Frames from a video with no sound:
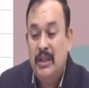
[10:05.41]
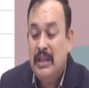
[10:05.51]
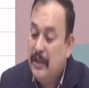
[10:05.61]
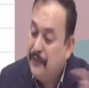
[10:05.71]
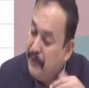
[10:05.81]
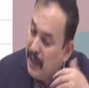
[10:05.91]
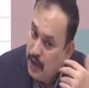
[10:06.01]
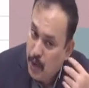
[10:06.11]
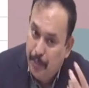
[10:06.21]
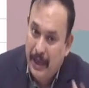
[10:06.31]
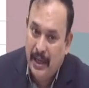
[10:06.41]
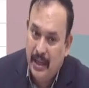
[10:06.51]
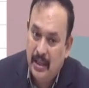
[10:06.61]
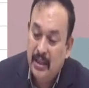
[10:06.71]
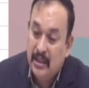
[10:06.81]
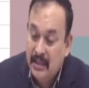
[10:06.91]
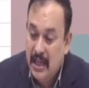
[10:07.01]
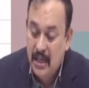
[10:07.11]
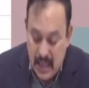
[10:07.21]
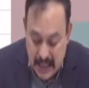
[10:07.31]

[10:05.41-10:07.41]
If fail to pay, then